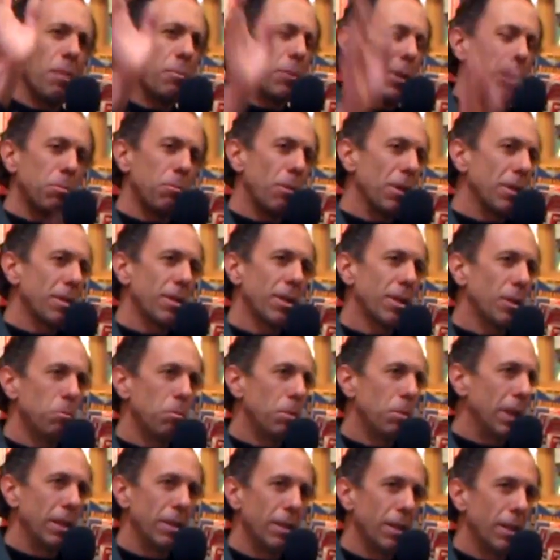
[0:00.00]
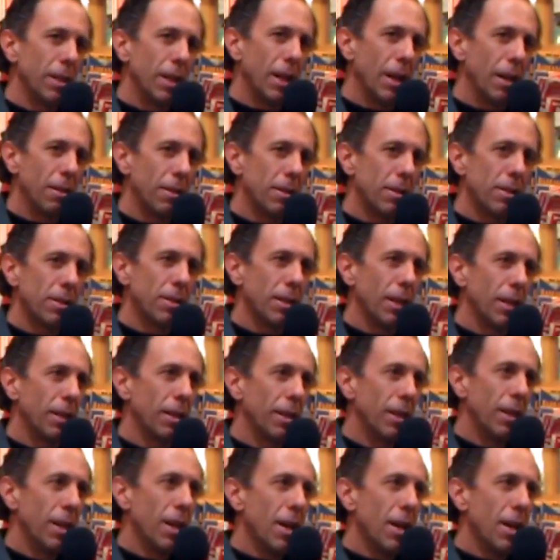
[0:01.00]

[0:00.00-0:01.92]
I'm expressing opinion now. This is not,